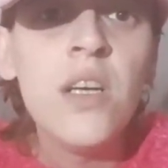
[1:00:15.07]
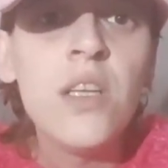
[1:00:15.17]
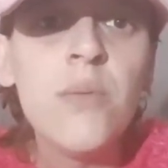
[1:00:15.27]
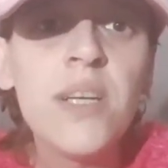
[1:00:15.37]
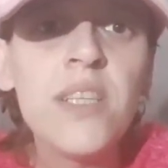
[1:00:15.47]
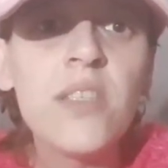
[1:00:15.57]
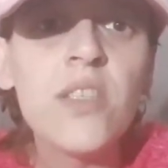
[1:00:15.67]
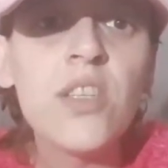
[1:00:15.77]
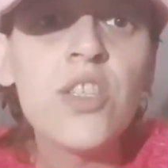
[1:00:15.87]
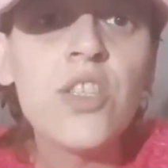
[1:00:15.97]
You were in
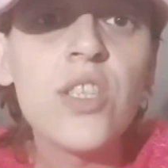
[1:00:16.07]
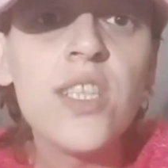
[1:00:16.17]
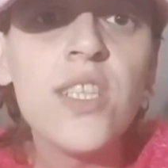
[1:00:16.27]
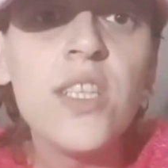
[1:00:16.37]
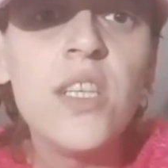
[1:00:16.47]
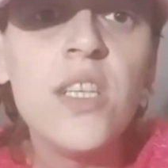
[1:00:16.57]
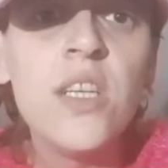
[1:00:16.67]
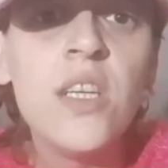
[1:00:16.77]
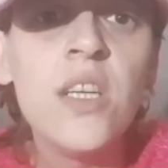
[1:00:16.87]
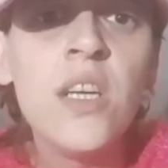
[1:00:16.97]
surgery.
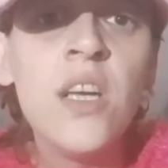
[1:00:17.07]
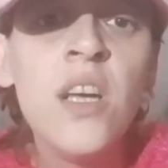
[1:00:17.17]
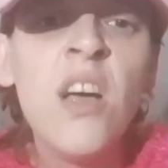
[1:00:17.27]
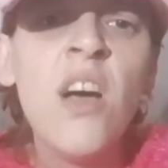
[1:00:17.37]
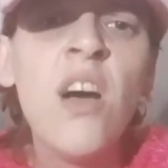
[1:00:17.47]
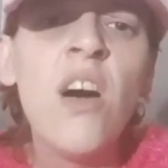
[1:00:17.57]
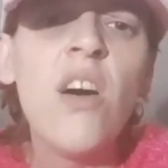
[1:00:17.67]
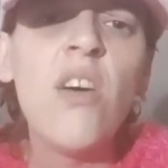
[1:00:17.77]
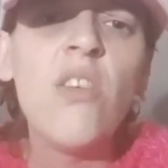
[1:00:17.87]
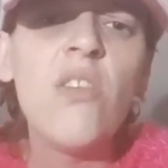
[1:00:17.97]

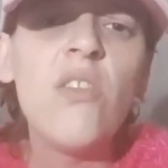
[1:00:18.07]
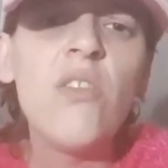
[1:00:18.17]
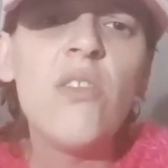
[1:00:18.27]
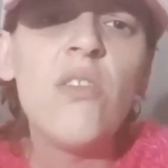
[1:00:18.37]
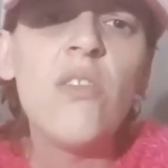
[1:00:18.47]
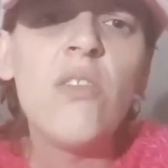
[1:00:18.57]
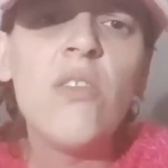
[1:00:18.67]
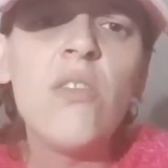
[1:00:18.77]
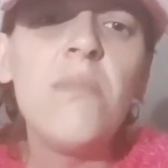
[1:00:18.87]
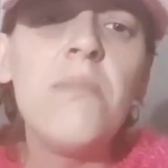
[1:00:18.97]

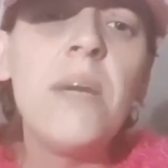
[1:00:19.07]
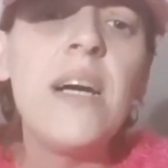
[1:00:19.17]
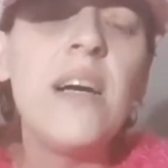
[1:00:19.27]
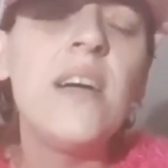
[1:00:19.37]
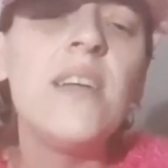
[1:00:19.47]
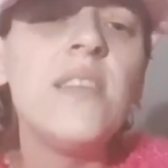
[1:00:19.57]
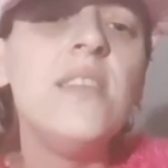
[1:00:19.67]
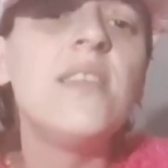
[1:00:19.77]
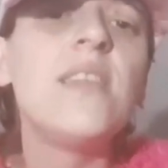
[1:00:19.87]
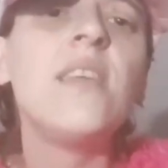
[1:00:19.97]
Oh man,
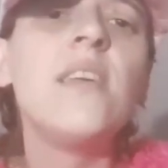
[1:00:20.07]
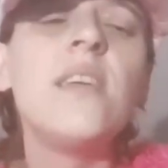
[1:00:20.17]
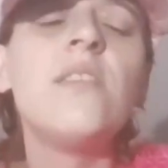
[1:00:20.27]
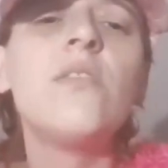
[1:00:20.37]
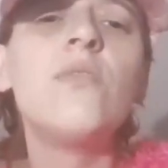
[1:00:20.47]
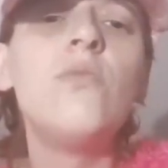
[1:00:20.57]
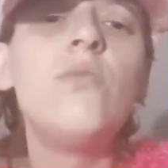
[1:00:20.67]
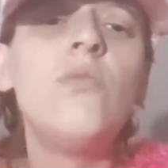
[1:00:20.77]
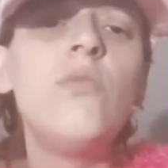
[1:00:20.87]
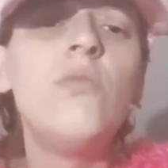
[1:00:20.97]
you didn't get to
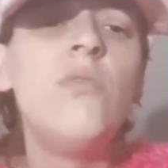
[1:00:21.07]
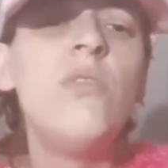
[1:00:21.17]
go.